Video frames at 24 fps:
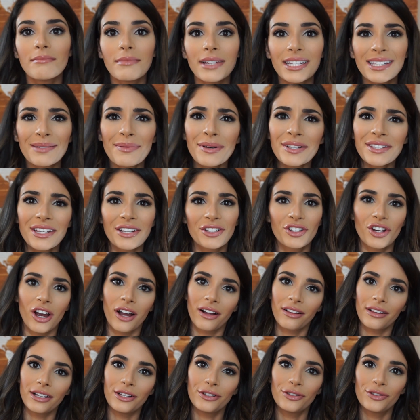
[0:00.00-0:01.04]
It smells like
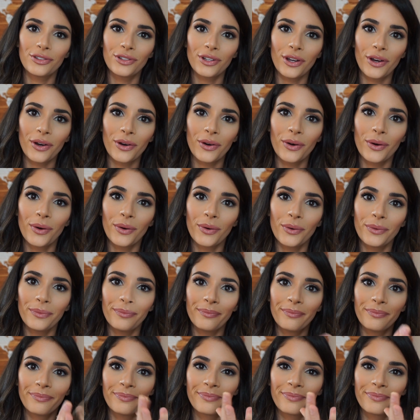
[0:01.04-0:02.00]
chocolate, so